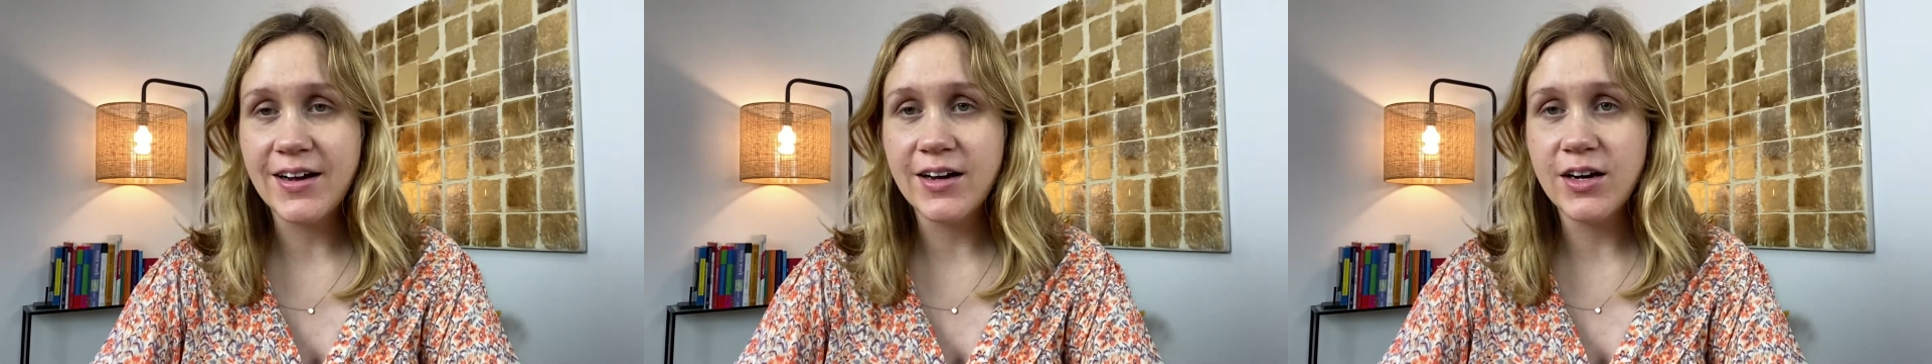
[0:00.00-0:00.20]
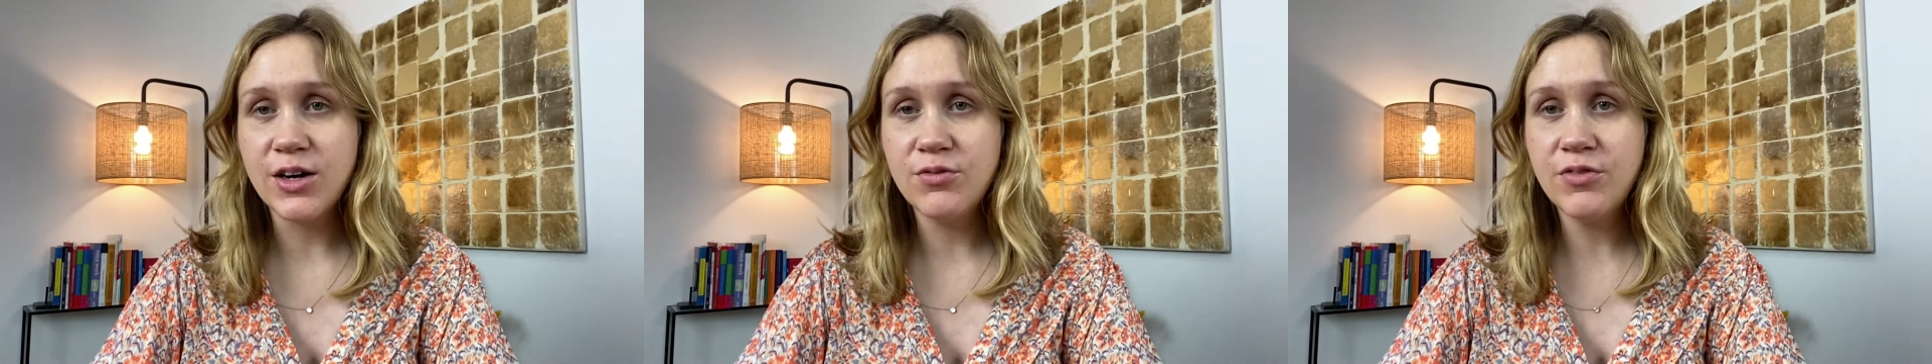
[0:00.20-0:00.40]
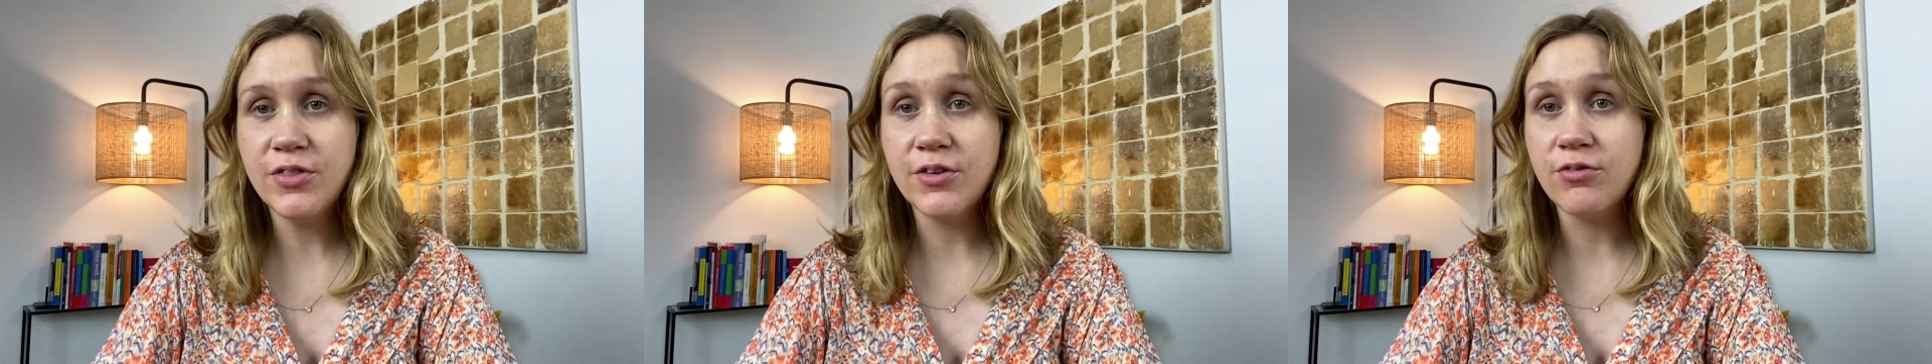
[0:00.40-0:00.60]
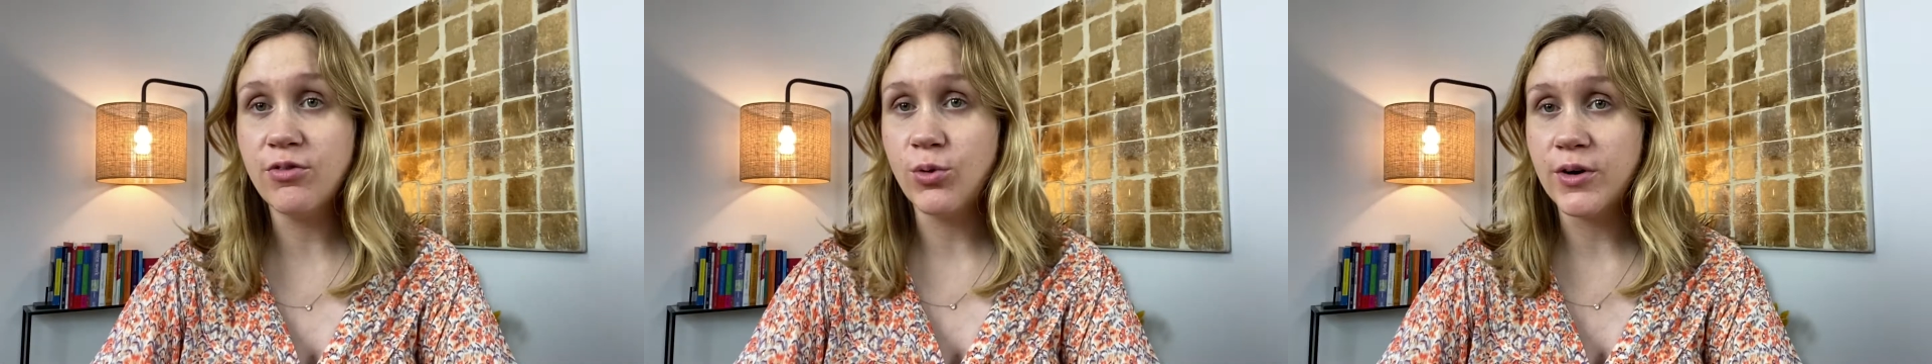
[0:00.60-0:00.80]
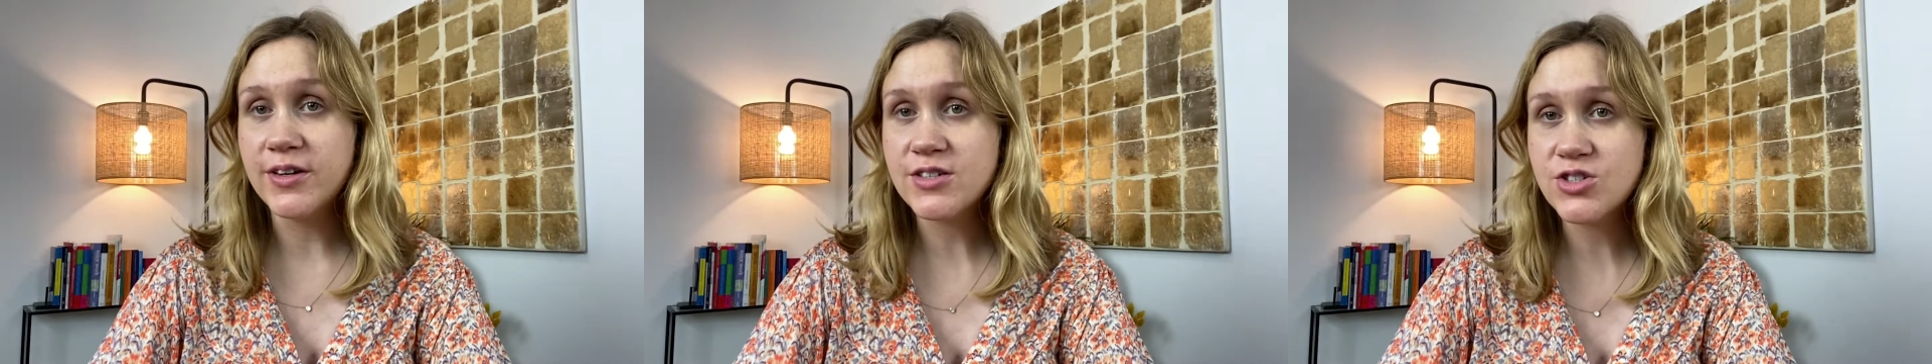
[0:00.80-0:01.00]
of the
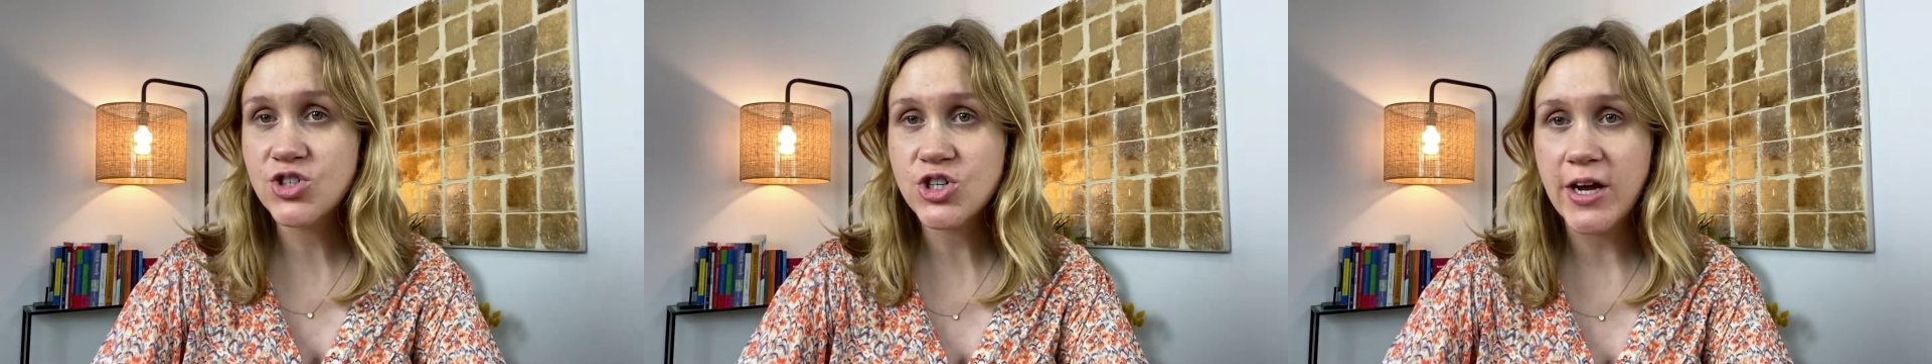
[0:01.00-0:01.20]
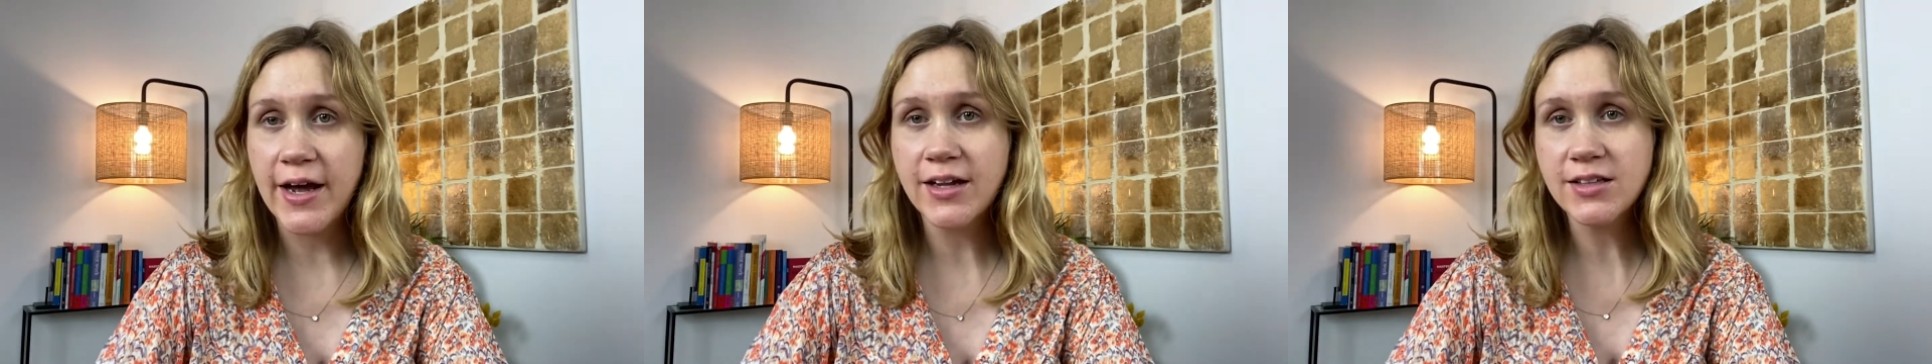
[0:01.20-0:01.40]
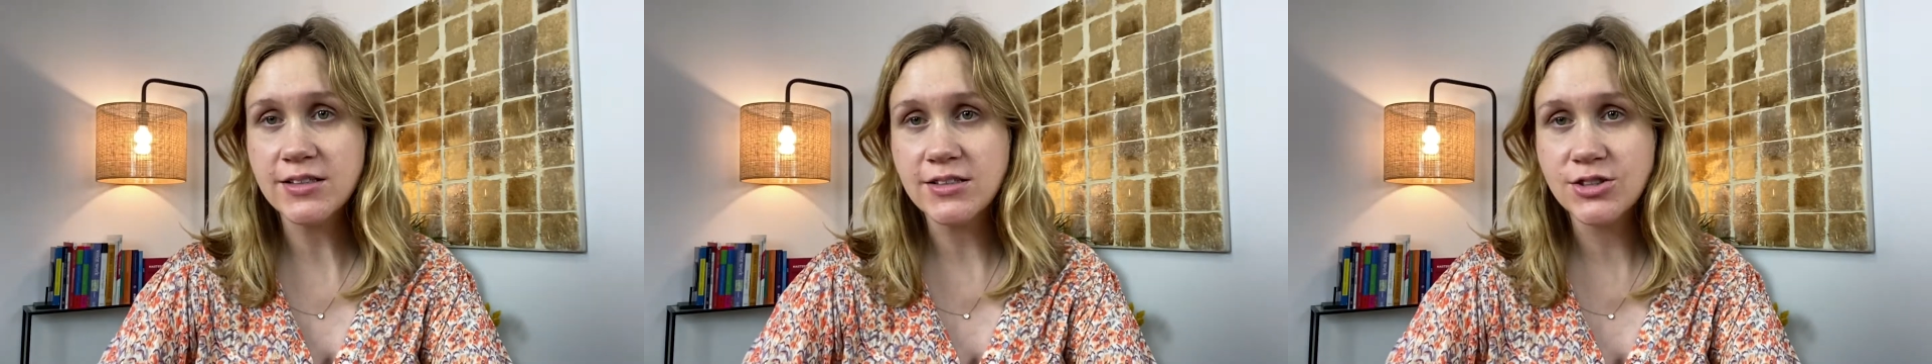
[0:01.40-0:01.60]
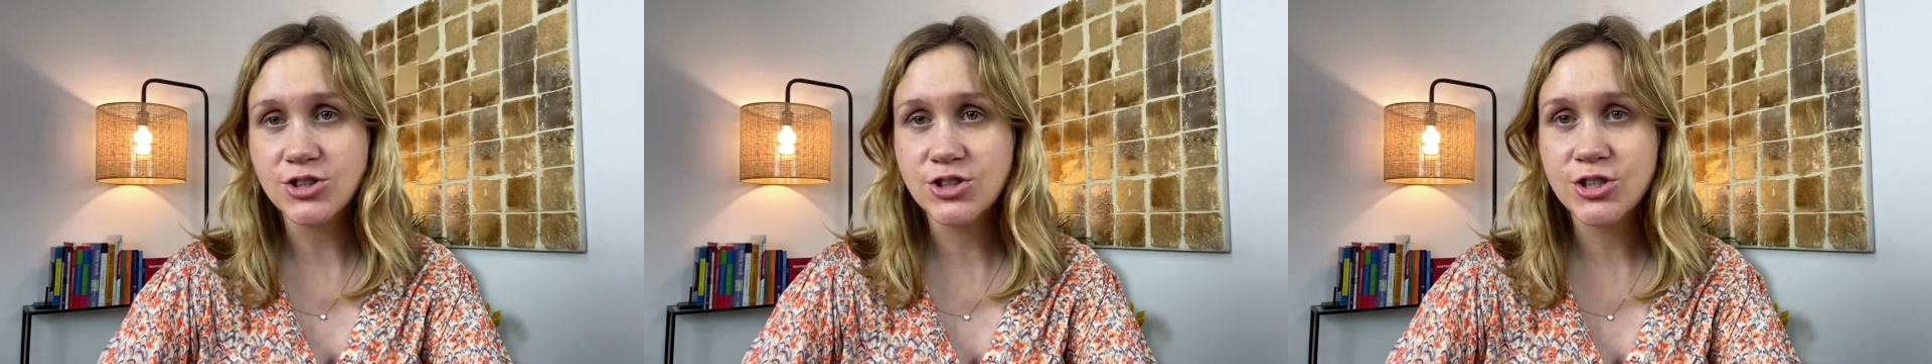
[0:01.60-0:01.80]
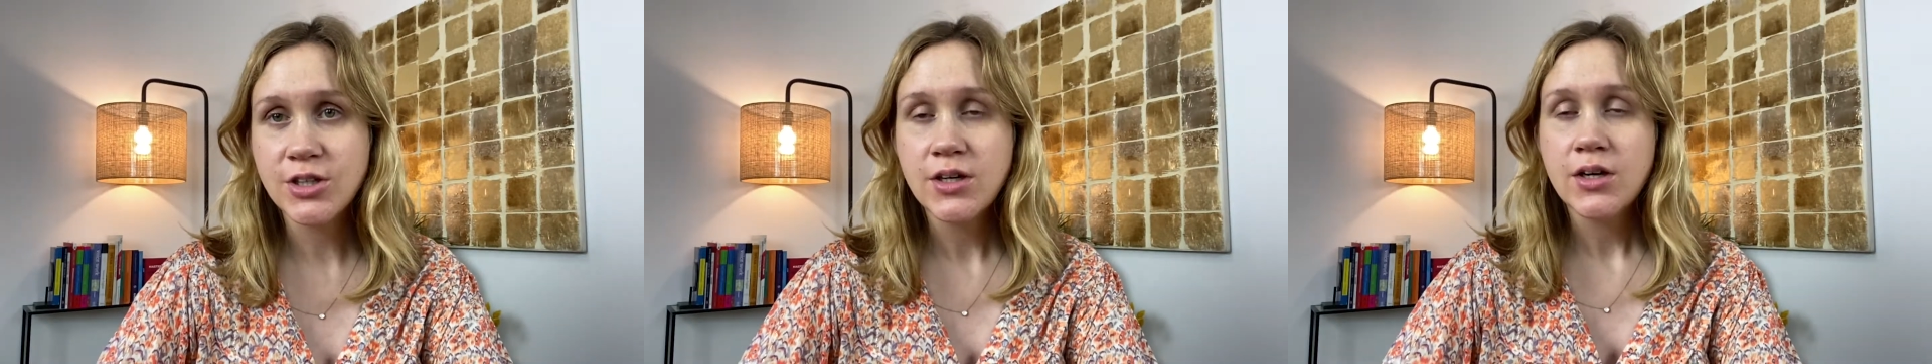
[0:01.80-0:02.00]
Voice Challenge.